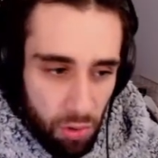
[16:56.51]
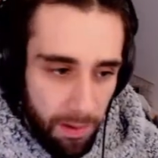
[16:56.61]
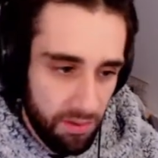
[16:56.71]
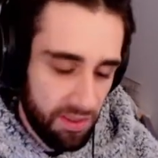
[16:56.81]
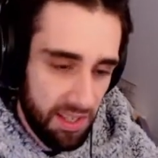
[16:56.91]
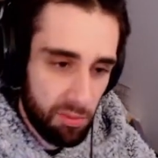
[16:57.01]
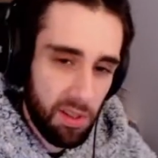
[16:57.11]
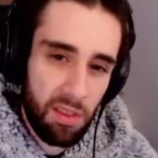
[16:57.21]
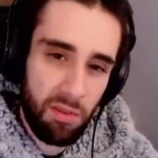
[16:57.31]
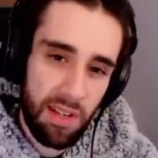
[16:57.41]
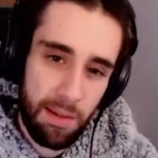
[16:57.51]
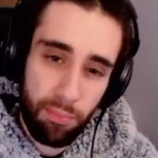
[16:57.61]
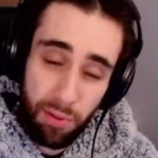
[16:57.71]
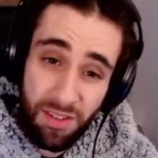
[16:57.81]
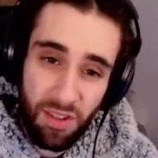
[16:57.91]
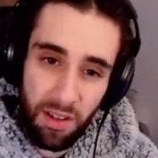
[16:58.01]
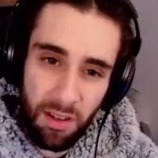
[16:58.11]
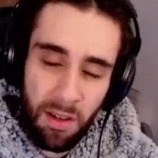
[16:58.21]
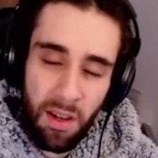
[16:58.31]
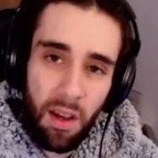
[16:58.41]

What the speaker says: Whereas this, with the 3D printer,